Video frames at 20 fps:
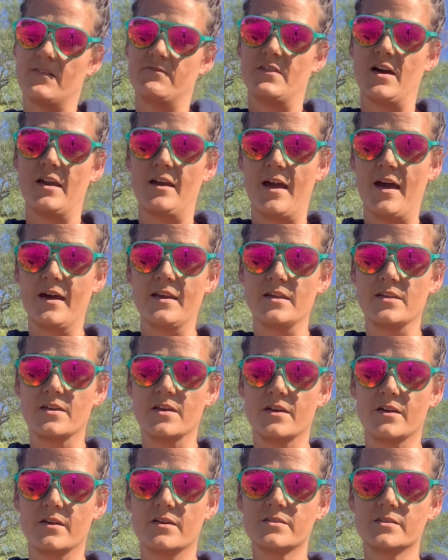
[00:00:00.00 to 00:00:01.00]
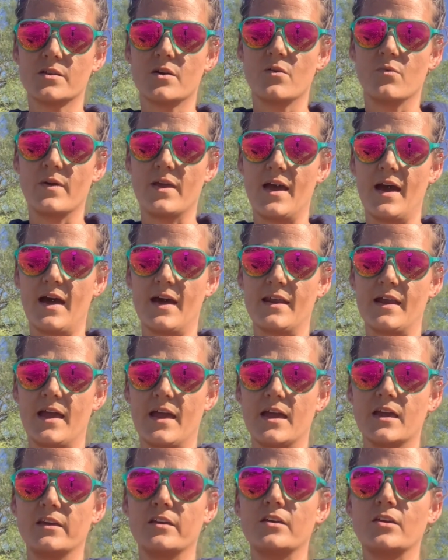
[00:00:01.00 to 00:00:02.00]
not had in years, we had
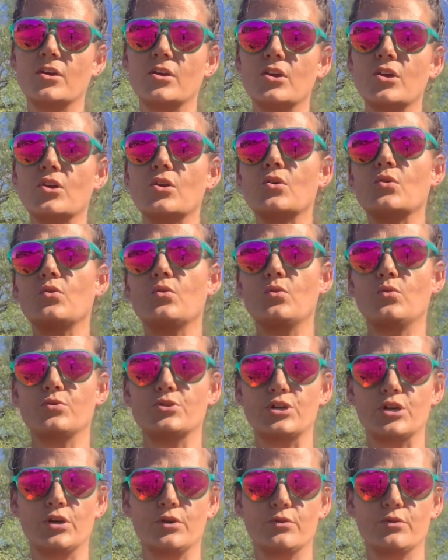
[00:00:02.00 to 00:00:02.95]
a huge